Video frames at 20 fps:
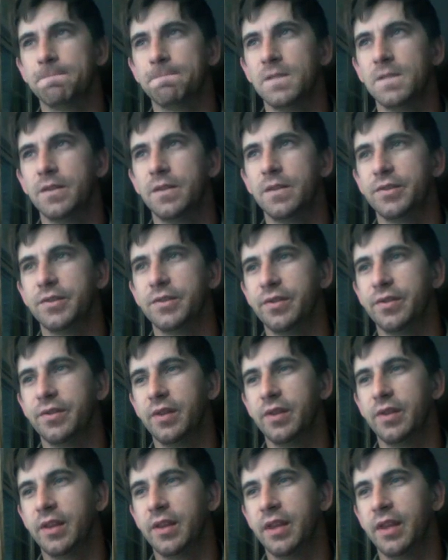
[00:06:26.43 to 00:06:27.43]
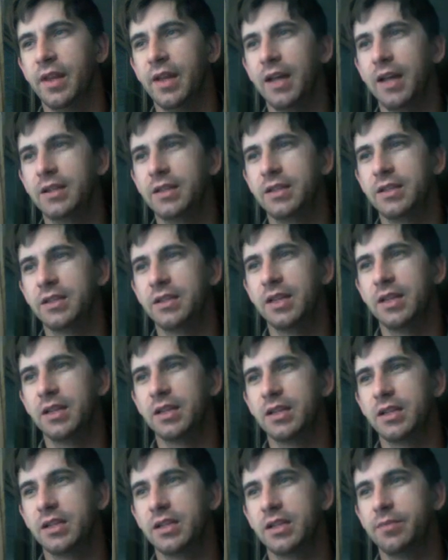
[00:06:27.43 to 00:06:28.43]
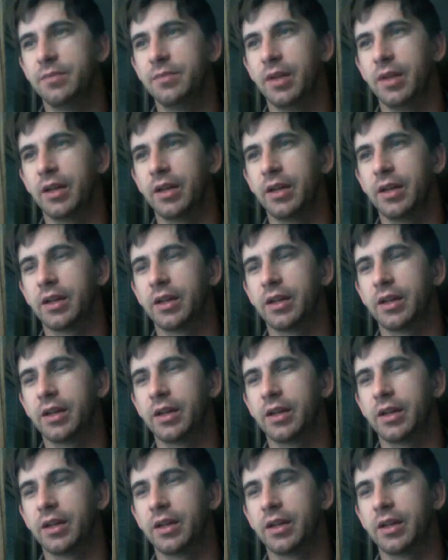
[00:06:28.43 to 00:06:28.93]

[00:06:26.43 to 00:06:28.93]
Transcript: So that does not seem like